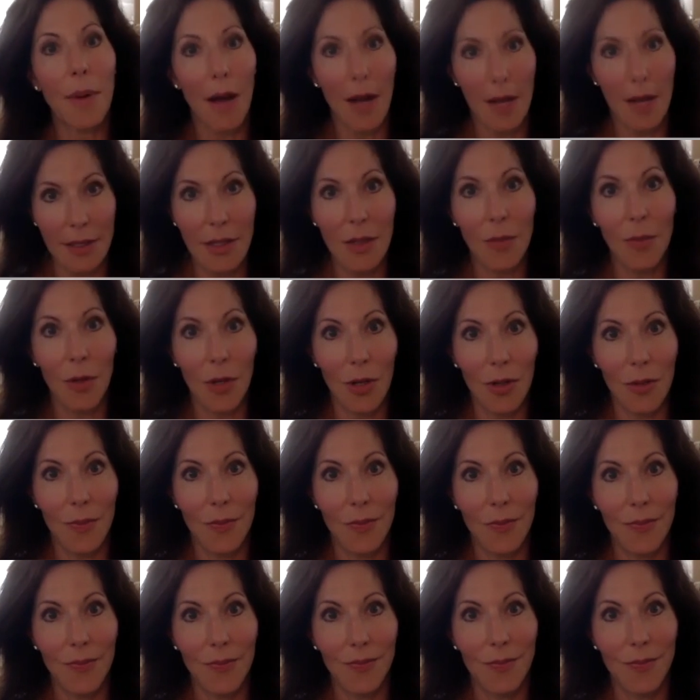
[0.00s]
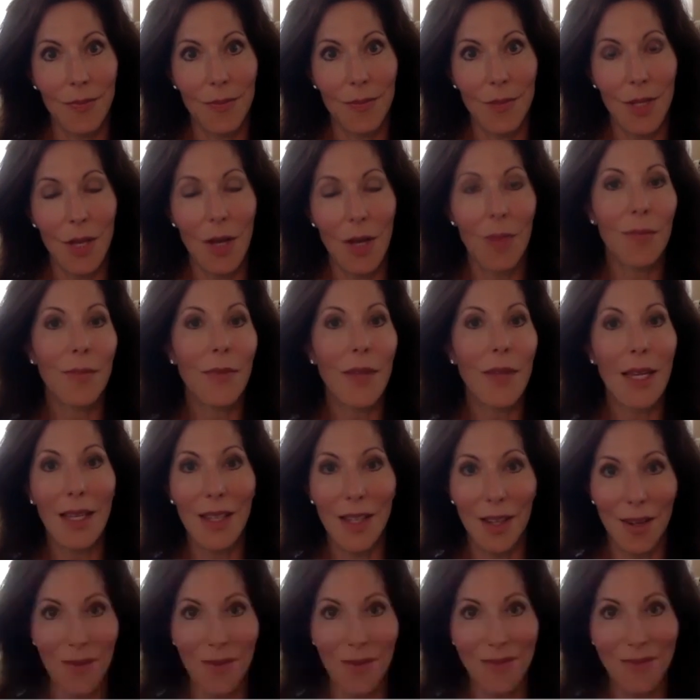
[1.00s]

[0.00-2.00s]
possible. So thank you.